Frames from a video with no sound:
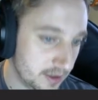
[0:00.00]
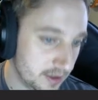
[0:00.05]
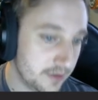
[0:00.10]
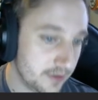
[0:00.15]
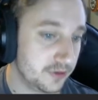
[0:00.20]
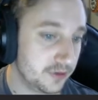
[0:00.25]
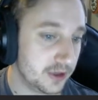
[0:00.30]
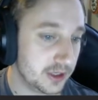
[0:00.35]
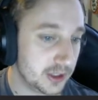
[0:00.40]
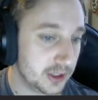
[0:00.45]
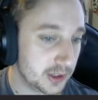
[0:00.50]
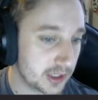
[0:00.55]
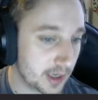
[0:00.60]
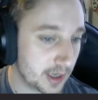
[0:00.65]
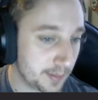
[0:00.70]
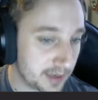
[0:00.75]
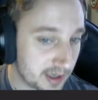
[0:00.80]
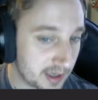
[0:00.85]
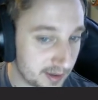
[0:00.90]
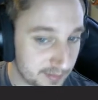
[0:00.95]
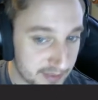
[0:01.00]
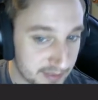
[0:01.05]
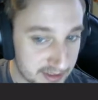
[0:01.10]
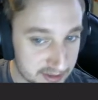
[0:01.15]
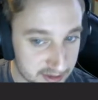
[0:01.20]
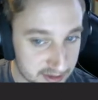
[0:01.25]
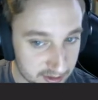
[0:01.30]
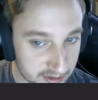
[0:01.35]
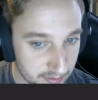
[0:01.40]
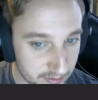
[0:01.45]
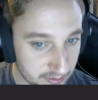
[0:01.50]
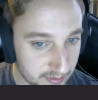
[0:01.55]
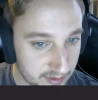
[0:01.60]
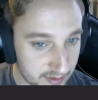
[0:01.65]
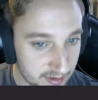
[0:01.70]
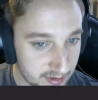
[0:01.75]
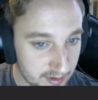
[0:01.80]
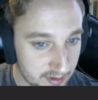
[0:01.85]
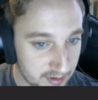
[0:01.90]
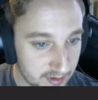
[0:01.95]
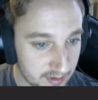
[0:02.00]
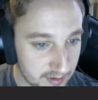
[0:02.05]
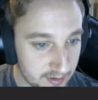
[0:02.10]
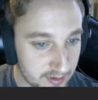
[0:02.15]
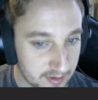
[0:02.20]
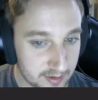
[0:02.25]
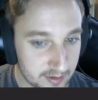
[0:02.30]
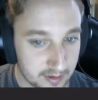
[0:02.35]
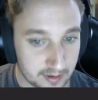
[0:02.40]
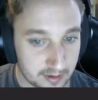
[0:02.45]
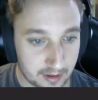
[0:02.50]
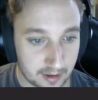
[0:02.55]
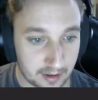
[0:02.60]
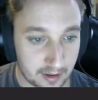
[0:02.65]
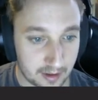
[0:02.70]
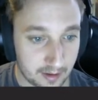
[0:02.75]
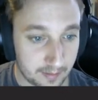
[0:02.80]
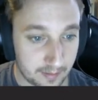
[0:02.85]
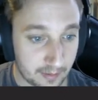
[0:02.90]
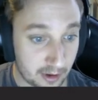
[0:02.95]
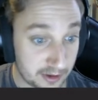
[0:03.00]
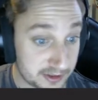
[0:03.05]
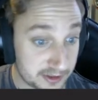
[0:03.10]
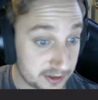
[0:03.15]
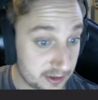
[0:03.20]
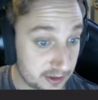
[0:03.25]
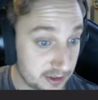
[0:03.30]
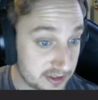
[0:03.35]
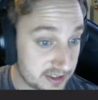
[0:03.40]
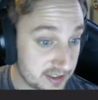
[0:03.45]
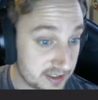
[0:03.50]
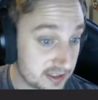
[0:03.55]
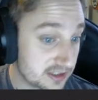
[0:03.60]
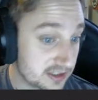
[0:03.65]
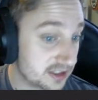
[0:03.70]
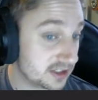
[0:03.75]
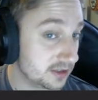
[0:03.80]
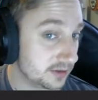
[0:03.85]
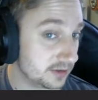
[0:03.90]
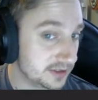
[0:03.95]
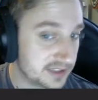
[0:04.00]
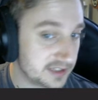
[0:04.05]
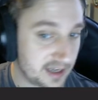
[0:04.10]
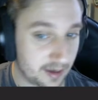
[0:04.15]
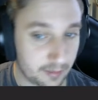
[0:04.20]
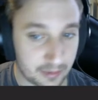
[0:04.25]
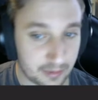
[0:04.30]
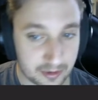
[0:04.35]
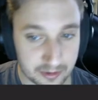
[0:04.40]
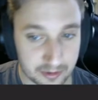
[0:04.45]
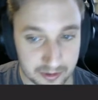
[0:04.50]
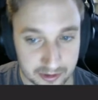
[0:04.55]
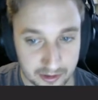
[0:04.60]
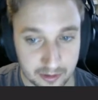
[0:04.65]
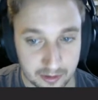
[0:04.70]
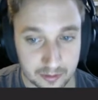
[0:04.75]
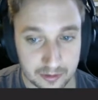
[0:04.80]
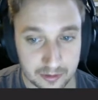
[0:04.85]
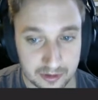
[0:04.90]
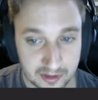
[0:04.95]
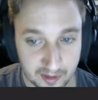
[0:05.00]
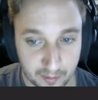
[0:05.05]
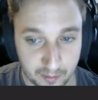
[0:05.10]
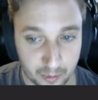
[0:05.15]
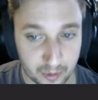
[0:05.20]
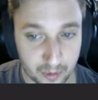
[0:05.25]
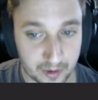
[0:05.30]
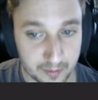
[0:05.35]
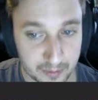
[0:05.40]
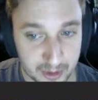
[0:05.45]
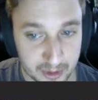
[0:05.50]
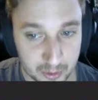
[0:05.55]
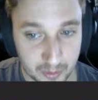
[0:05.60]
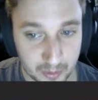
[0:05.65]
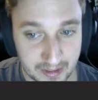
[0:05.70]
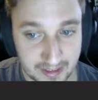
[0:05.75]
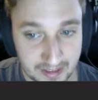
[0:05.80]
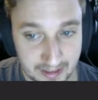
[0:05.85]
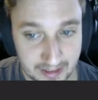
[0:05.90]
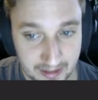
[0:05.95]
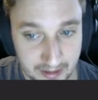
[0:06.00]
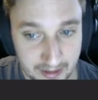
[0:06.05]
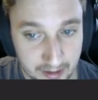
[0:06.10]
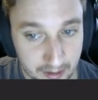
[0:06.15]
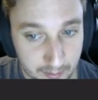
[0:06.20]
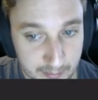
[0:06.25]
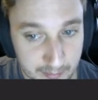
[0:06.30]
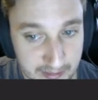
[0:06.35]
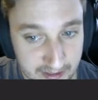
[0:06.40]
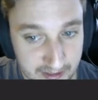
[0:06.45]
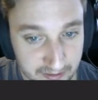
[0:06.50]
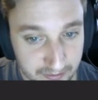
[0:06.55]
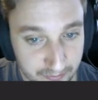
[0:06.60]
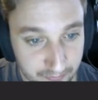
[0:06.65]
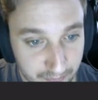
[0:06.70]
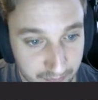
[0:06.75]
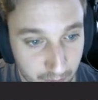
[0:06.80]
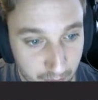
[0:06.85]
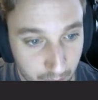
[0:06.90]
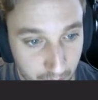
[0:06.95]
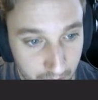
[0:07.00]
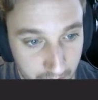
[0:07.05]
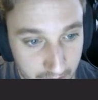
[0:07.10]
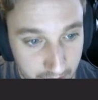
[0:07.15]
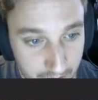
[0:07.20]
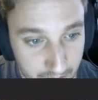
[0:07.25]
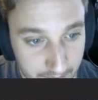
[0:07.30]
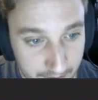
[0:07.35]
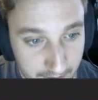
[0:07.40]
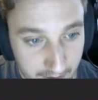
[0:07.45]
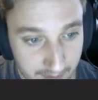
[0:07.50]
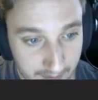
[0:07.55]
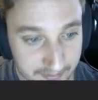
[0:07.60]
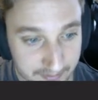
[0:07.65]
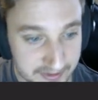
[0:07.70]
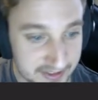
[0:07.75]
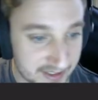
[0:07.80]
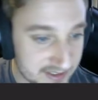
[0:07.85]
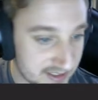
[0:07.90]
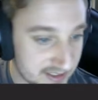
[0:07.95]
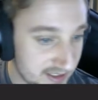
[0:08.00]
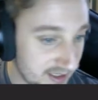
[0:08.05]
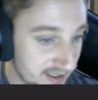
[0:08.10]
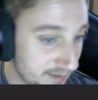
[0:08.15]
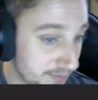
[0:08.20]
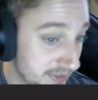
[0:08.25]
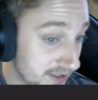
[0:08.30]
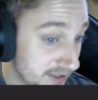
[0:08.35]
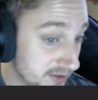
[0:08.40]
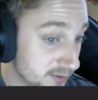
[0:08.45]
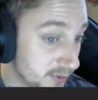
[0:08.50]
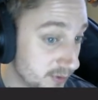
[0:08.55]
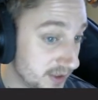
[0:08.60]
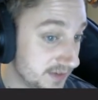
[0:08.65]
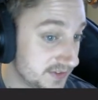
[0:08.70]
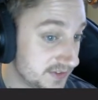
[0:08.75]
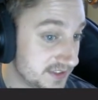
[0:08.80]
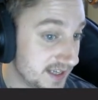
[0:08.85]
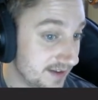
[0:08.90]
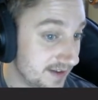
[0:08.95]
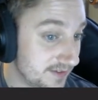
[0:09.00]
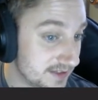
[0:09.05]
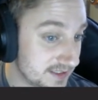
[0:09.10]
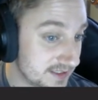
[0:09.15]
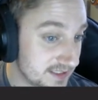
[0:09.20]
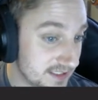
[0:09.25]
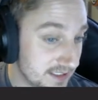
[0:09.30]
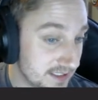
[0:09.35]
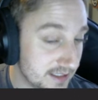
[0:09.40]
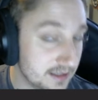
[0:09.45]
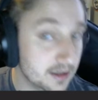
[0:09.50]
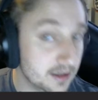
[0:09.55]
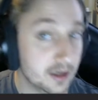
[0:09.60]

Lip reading: Then you come in on beat 2. Also notice that it's still a down bow, so somewhere in between here, beats 4 of 16 and beats 1 of 17,